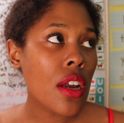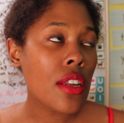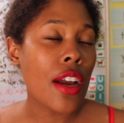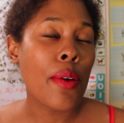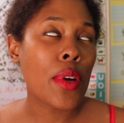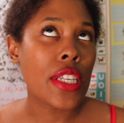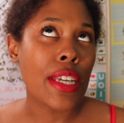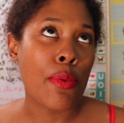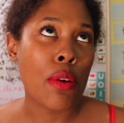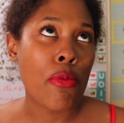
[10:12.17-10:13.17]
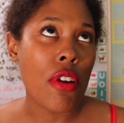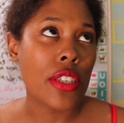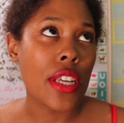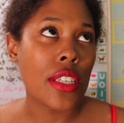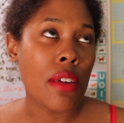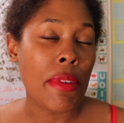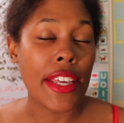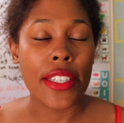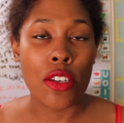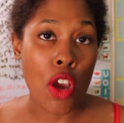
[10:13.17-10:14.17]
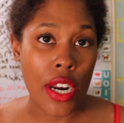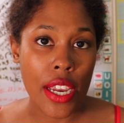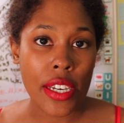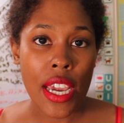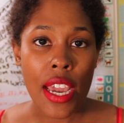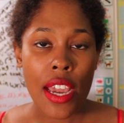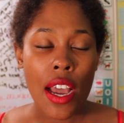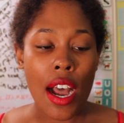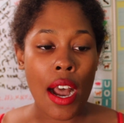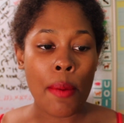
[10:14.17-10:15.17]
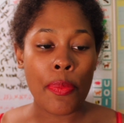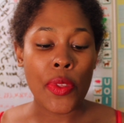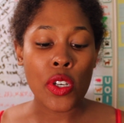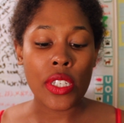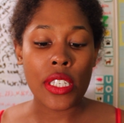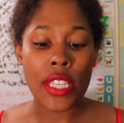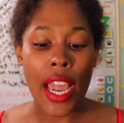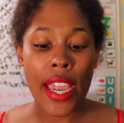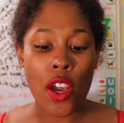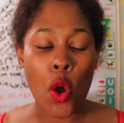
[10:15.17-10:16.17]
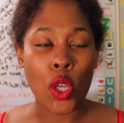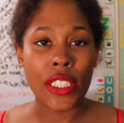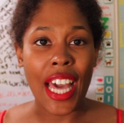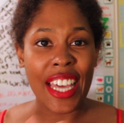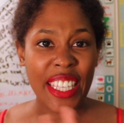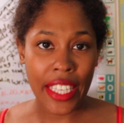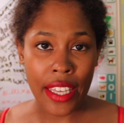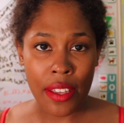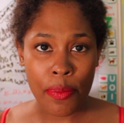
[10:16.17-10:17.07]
I want to say word processing, but that's not it. There's a site called Anki,